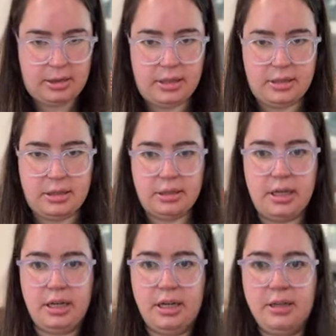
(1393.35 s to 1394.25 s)
let's
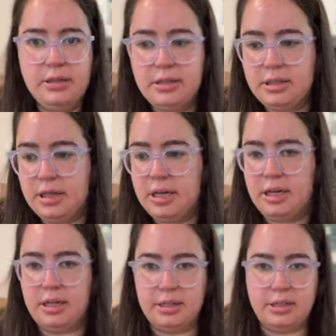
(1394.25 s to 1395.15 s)
see, here's
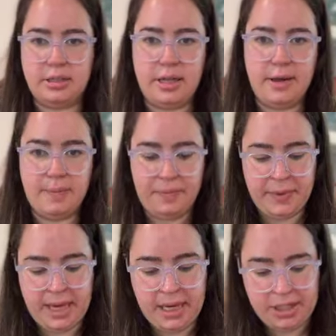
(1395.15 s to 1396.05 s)
this.
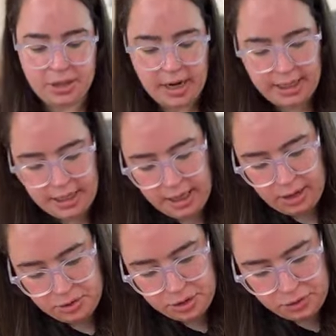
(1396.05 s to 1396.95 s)
Is there anything
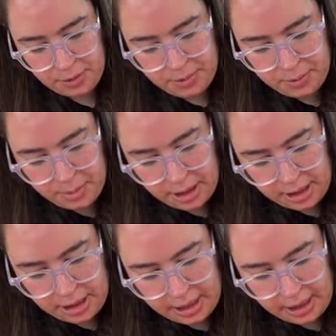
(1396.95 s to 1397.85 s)
else from the
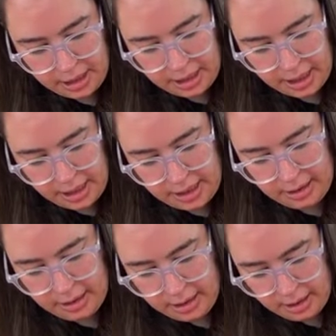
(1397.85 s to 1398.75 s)
book
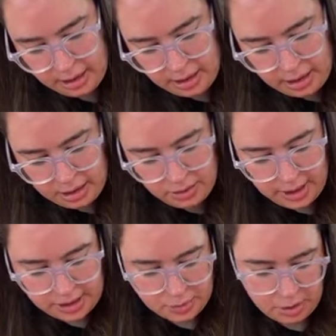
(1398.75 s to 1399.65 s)
that you
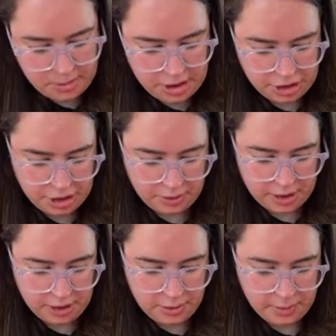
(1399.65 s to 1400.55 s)
guys want me to show
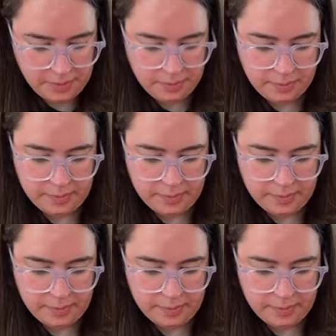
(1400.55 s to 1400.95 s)
you,